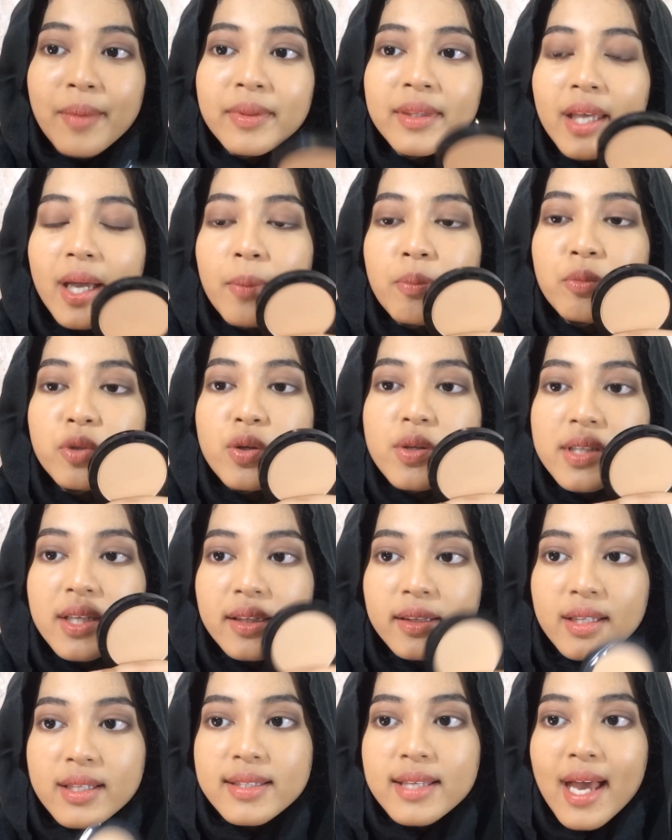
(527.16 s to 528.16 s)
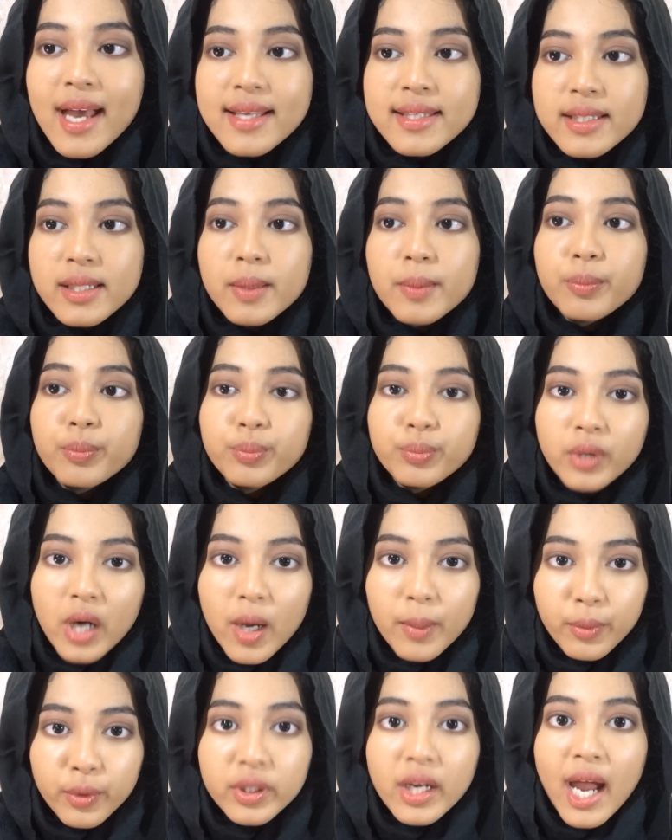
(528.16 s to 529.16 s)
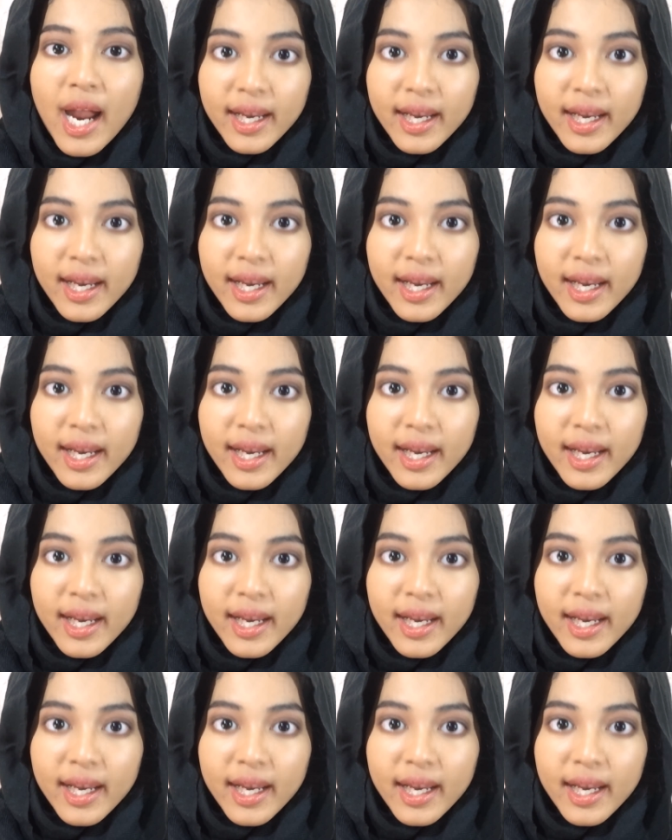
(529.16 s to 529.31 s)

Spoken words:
And I'm using this as a brow bone